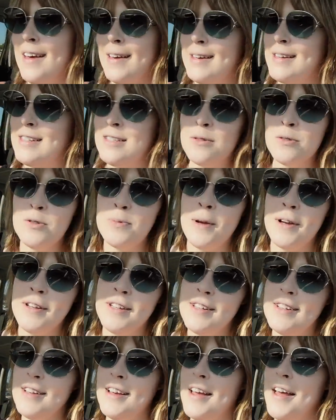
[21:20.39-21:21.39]
He didn't respond
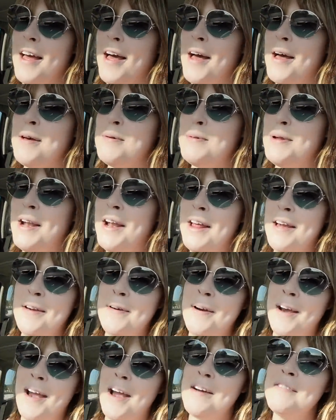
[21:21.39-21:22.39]
yet. Uh, but
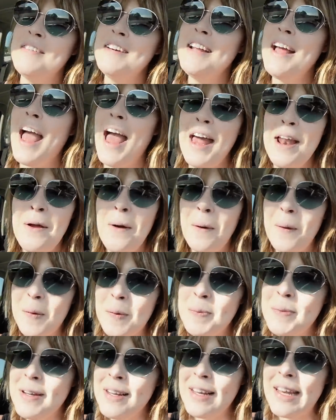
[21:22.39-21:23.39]
anyway, I'm going to head
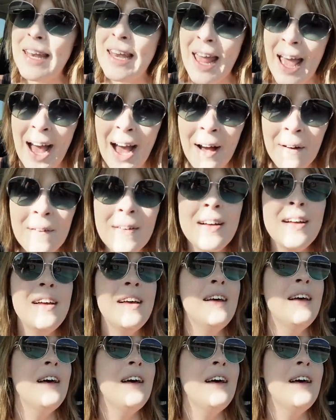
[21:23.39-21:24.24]
home now.